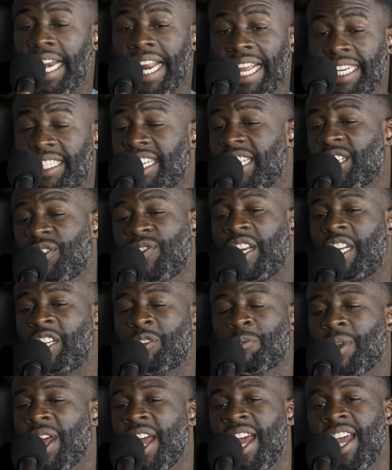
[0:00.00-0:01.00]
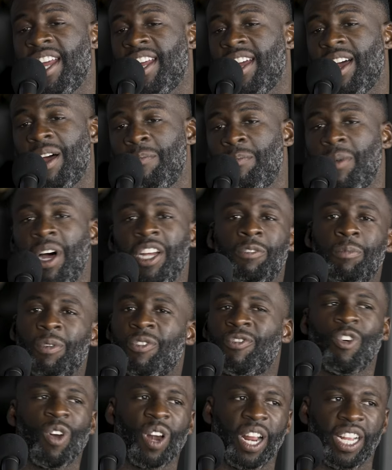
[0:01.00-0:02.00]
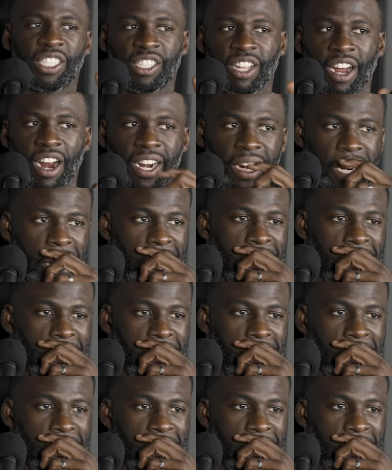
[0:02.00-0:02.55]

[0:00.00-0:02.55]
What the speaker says: And they just finished playing a month before they started.